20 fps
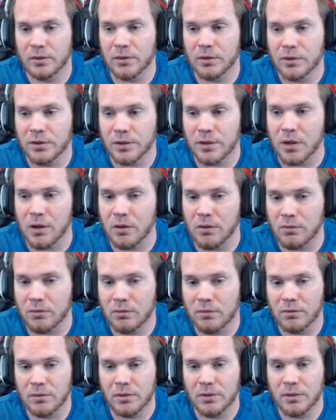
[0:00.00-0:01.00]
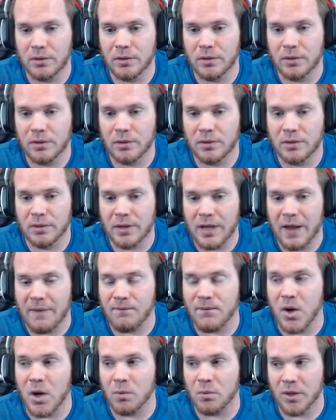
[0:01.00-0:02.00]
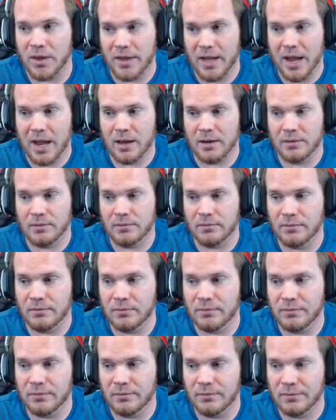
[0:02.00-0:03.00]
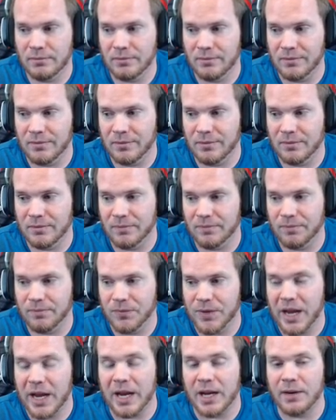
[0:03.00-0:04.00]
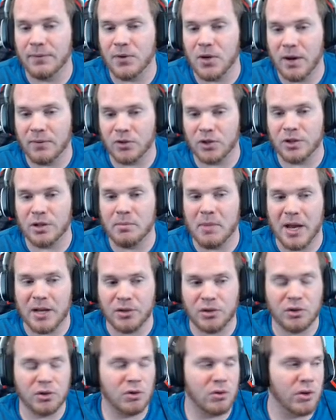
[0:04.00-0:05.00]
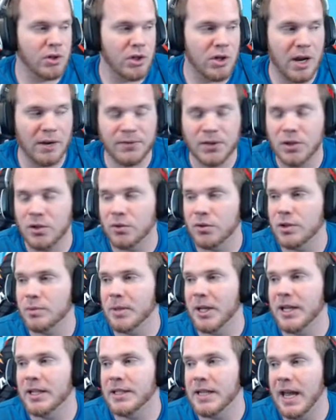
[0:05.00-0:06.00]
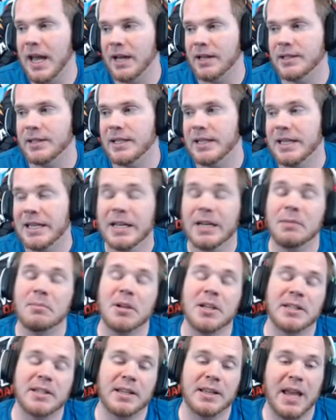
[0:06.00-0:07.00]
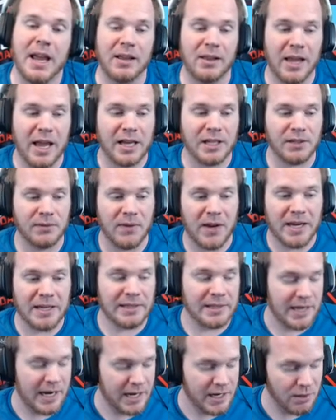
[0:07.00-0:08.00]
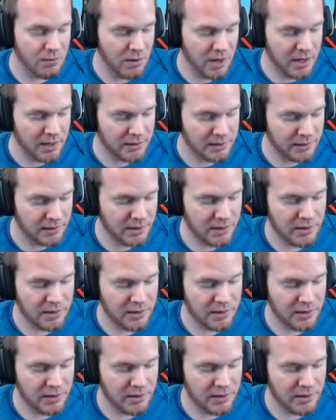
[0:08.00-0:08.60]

So have fun with that. And if you have just the master sword, you have to do spin attacks to get him into that last phase anyways.